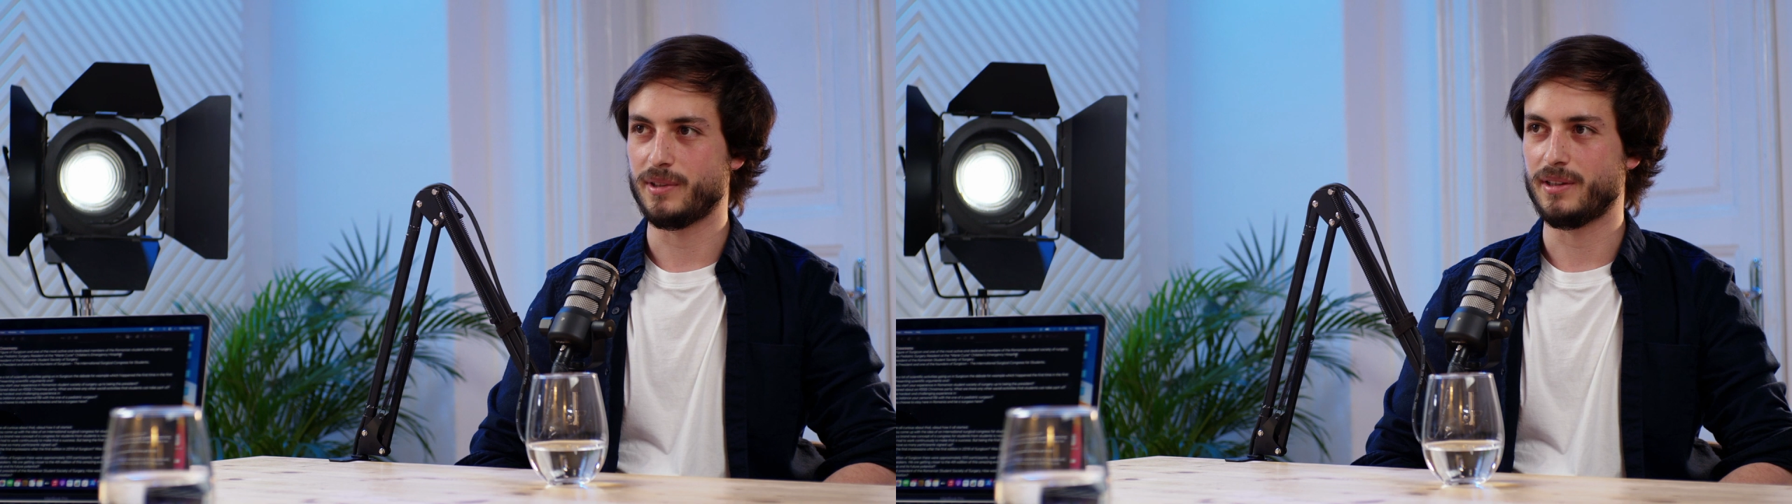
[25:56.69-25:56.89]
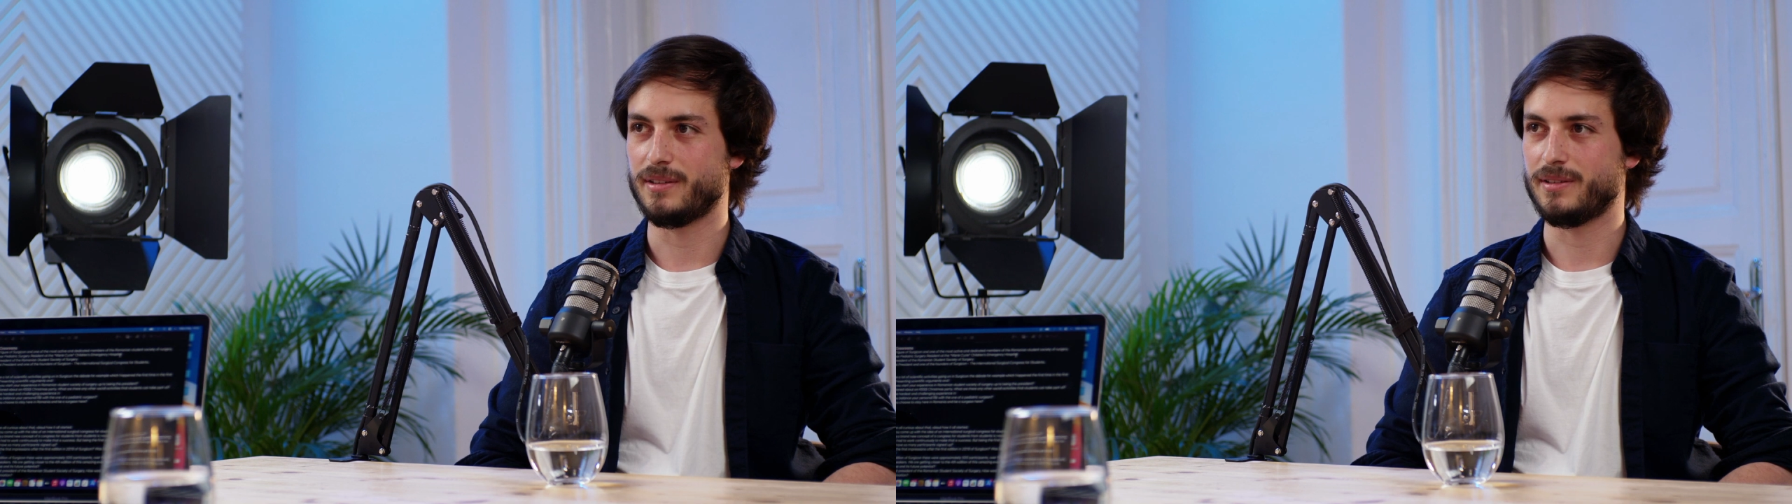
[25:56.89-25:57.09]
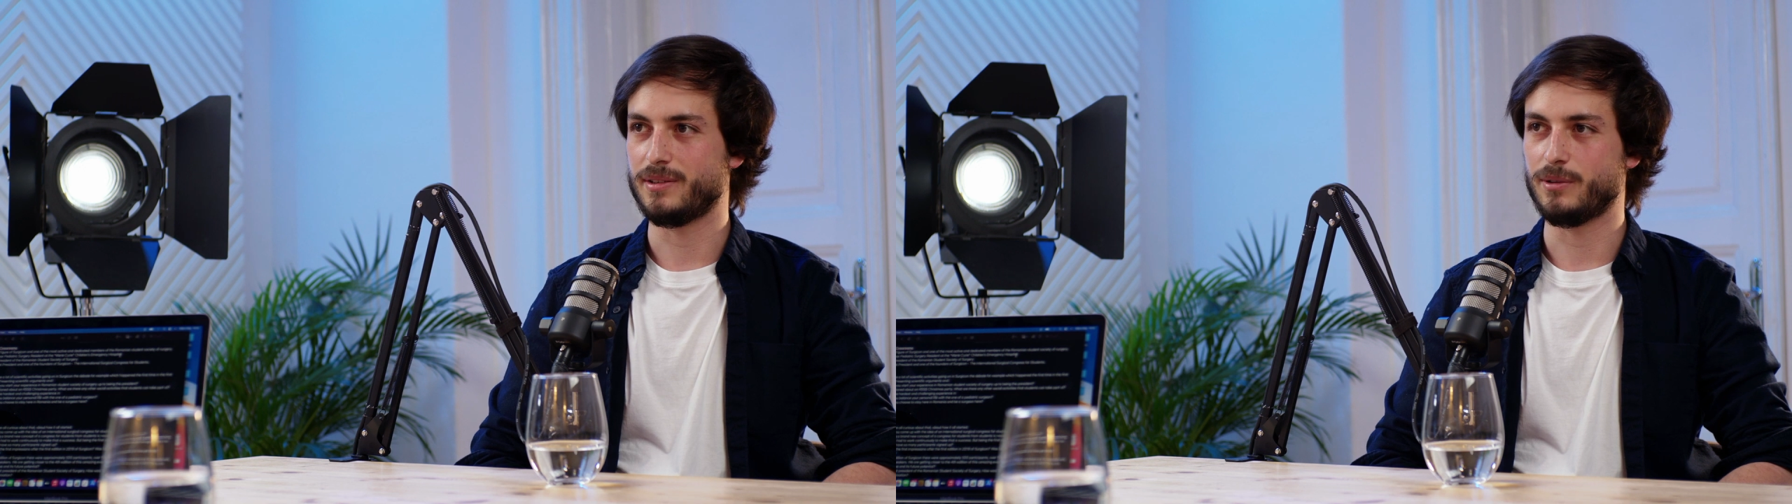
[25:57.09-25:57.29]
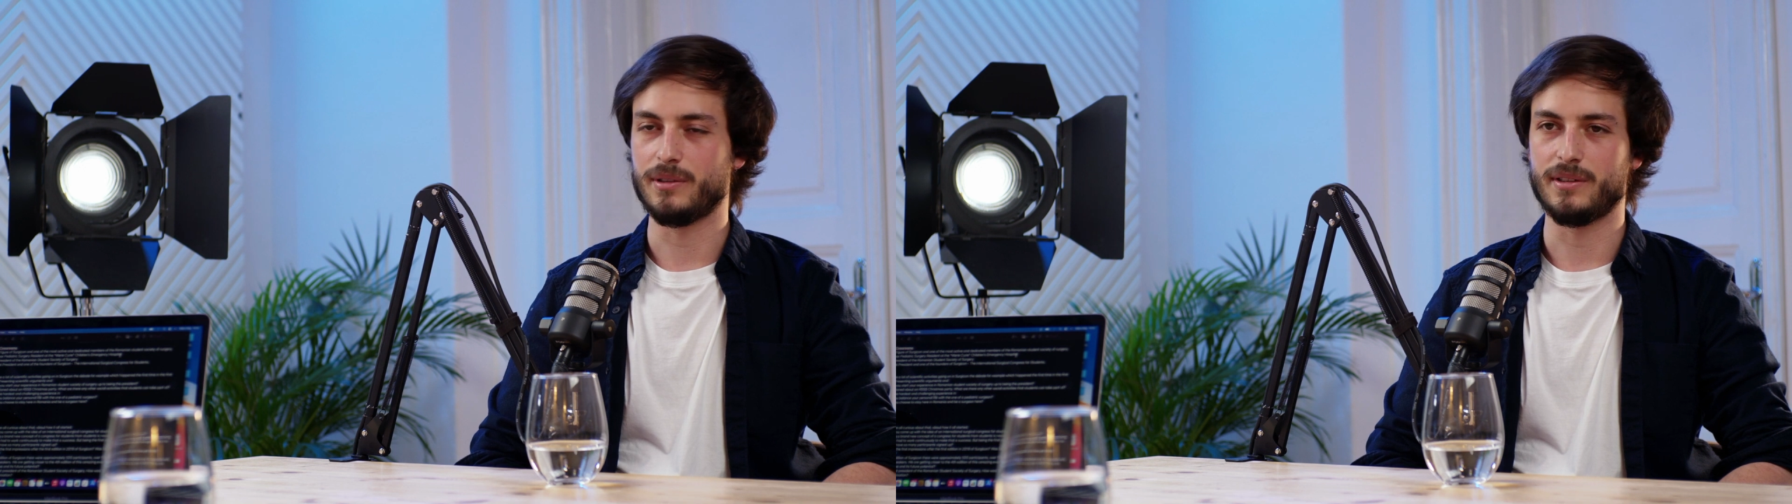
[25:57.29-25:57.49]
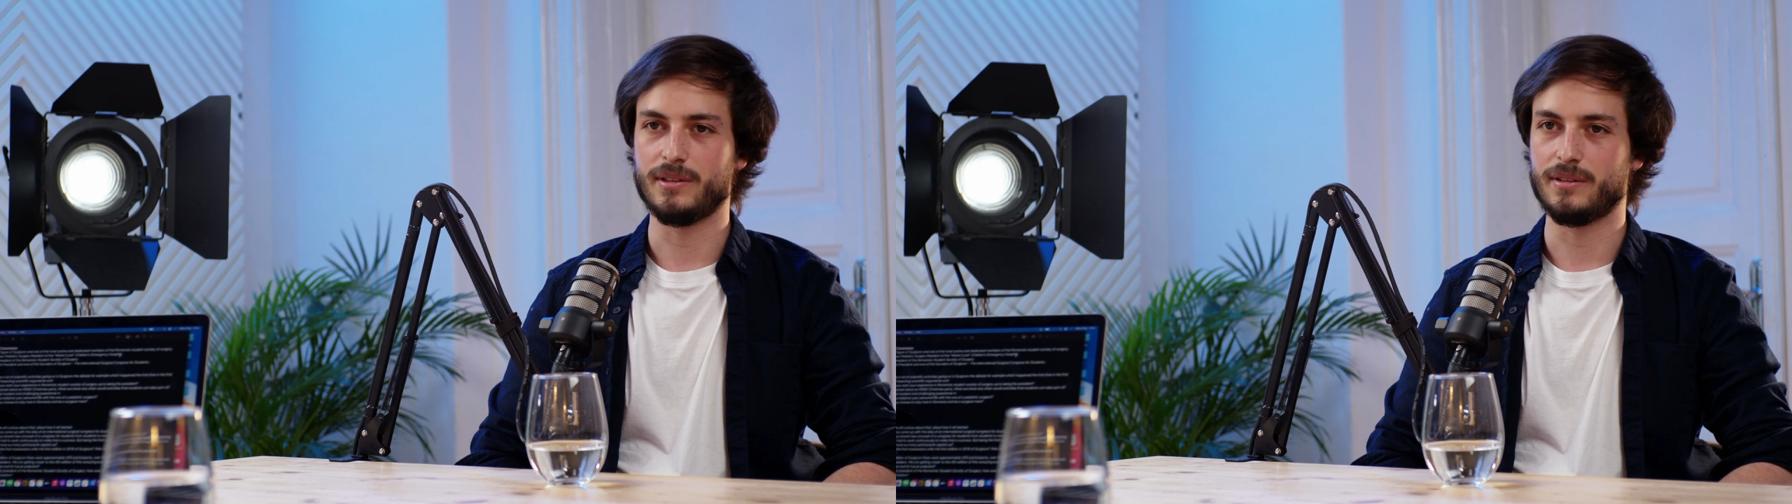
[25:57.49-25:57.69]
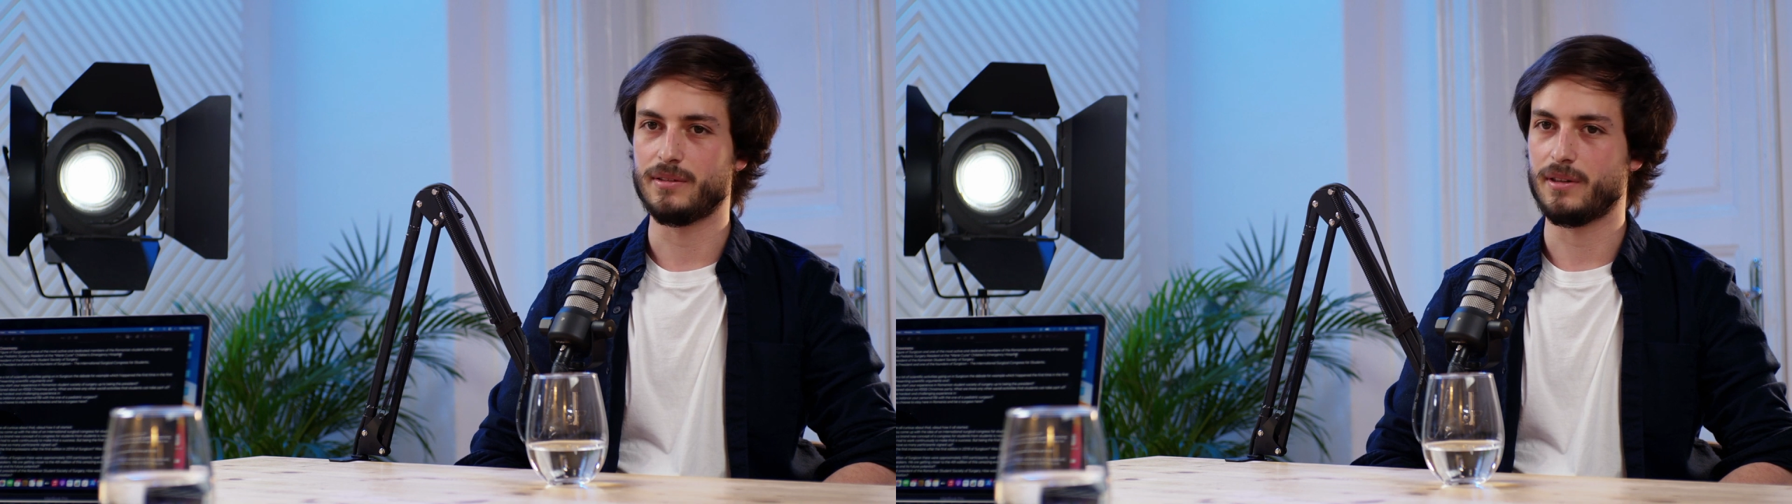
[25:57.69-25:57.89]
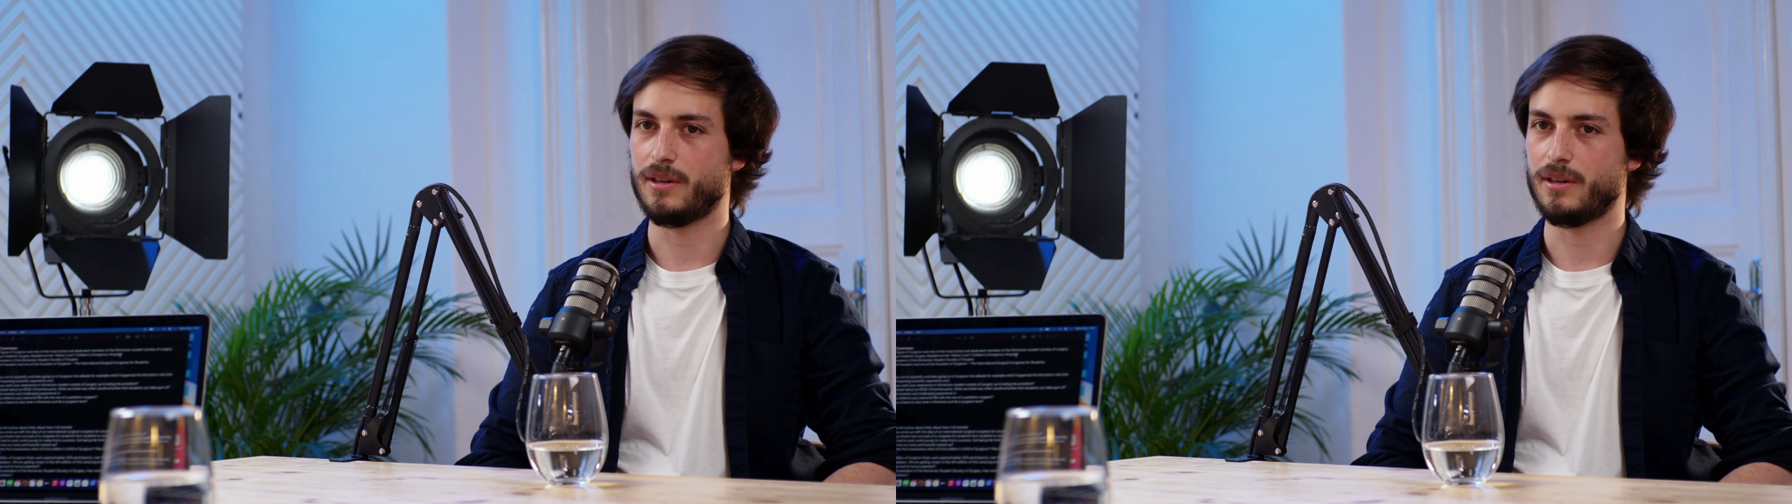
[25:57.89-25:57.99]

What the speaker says: and you learn a